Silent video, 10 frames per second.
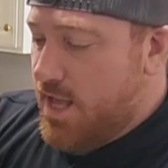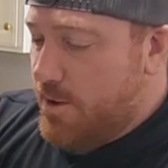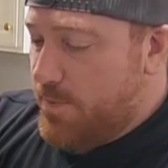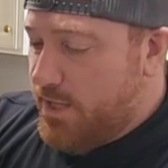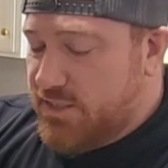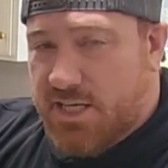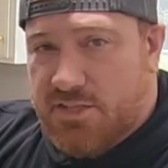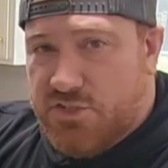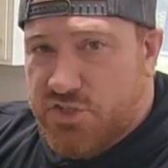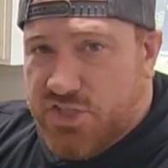It makes
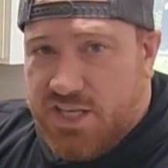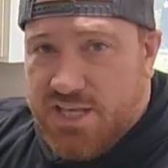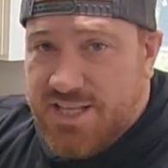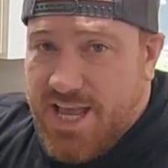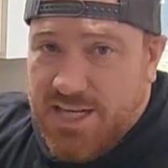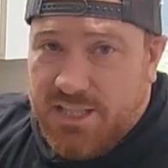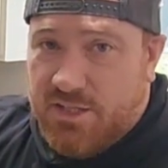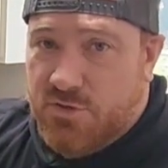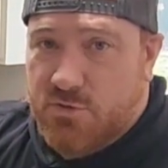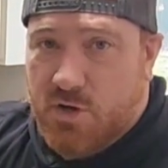sense just in case
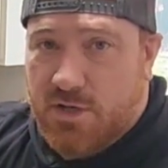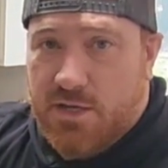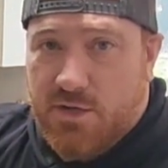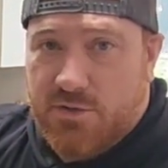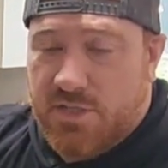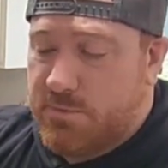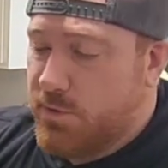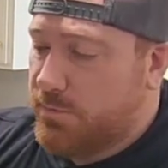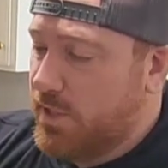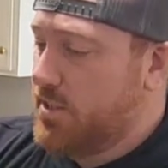anything goes wrong, I know it's gonna be
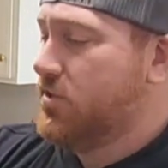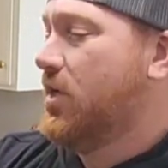replaced.